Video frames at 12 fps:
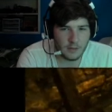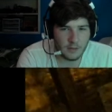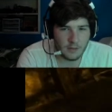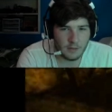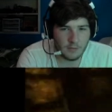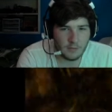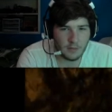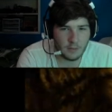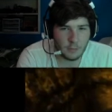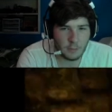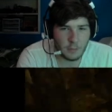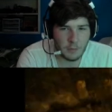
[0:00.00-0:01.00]
Cause see, that's
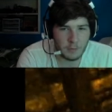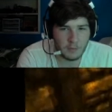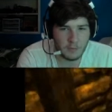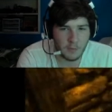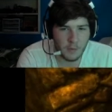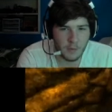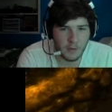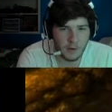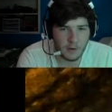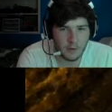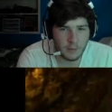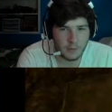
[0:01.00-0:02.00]
what people do when they don't
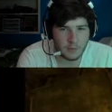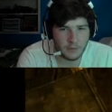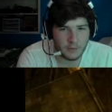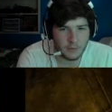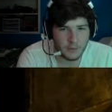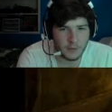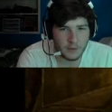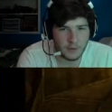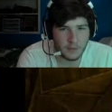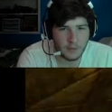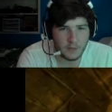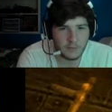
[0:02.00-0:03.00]
know what they're doing.
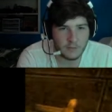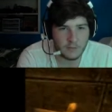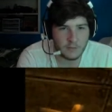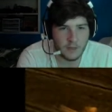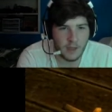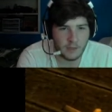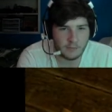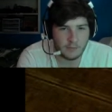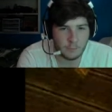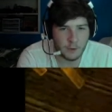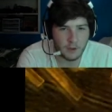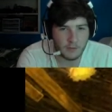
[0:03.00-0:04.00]
They just ask
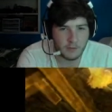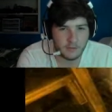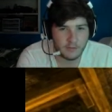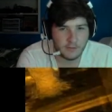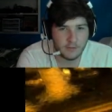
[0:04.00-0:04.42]
someone else.